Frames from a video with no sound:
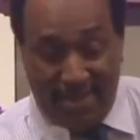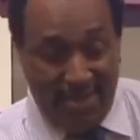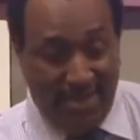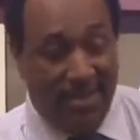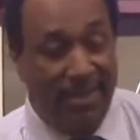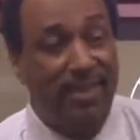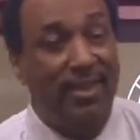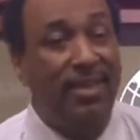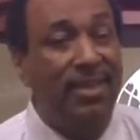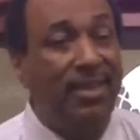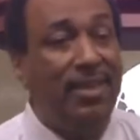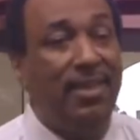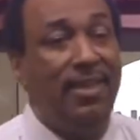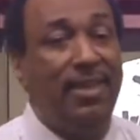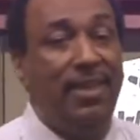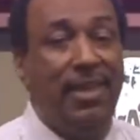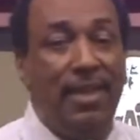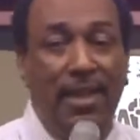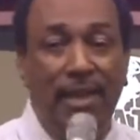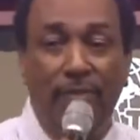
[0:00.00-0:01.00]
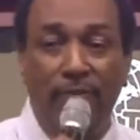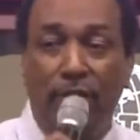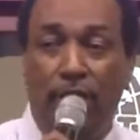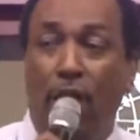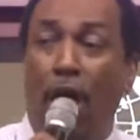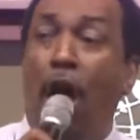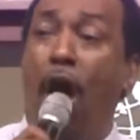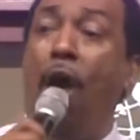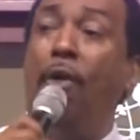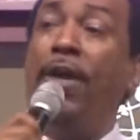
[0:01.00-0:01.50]

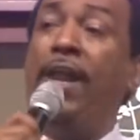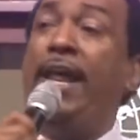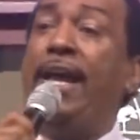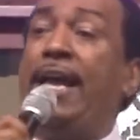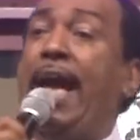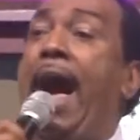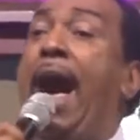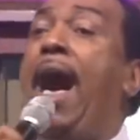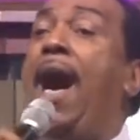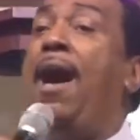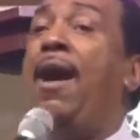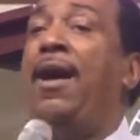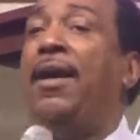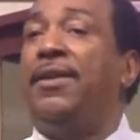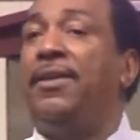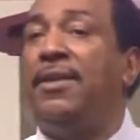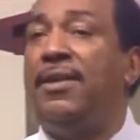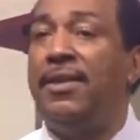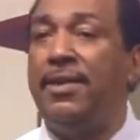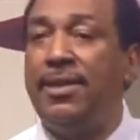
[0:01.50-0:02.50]
Glory to God.